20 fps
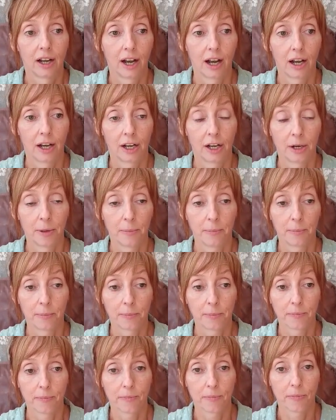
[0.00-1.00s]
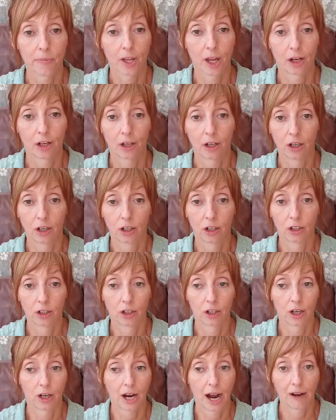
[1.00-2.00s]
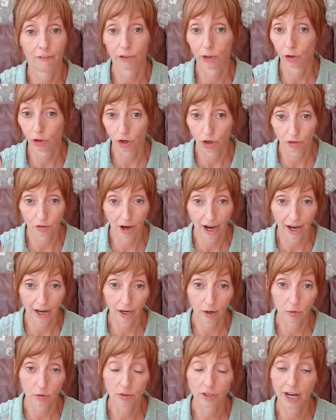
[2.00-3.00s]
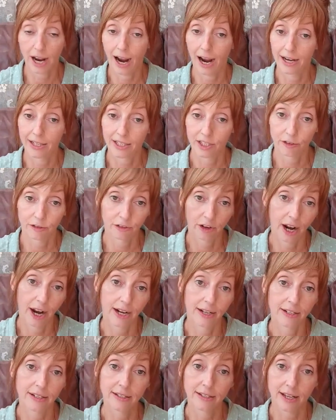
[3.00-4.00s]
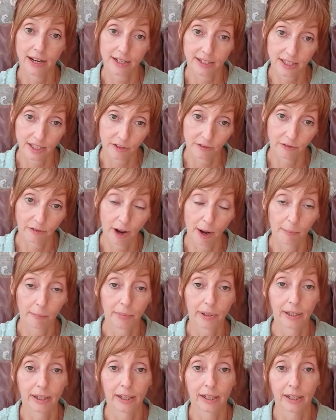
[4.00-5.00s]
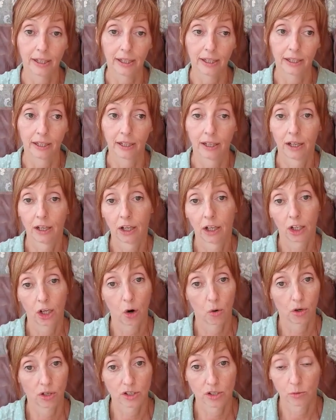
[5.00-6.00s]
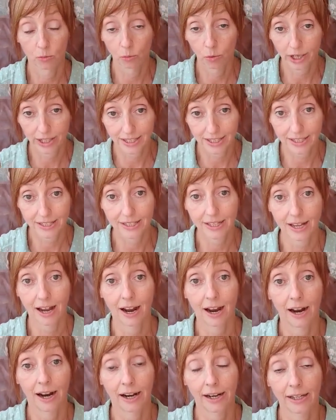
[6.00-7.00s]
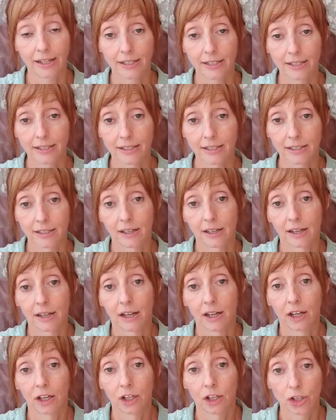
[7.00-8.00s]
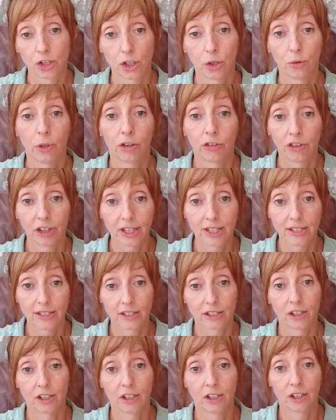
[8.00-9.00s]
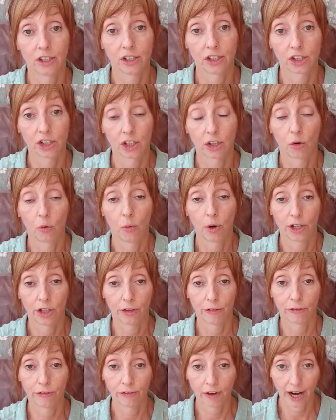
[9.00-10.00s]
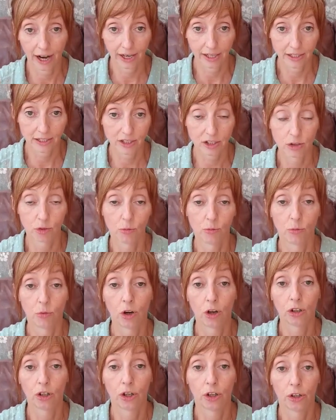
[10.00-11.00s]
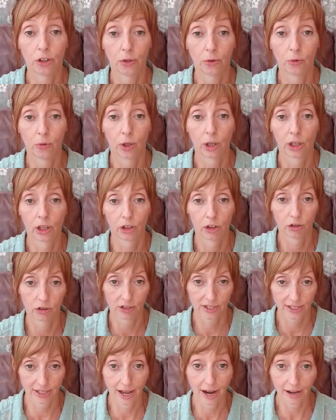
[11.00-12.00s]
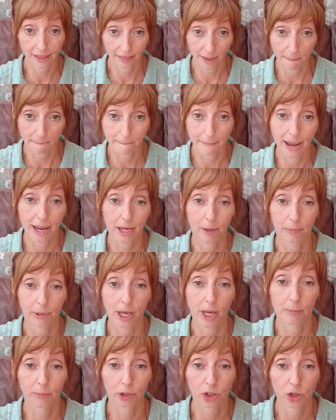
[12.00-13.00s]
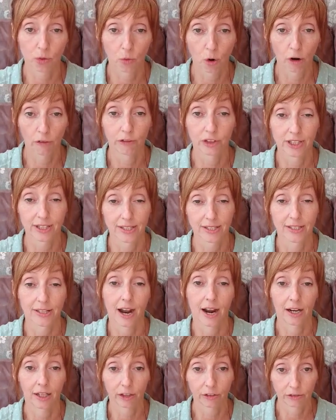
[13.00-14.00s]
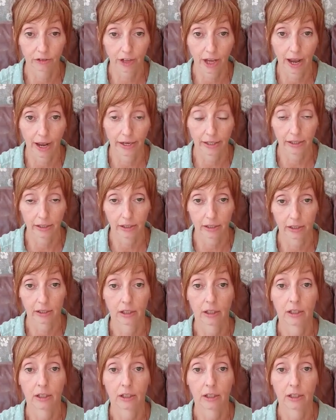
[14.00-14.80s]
Have a look around, ask friends, ask family, go on some wedding sites, do your research. When you find someone who looks like they may be able to offer the style of cake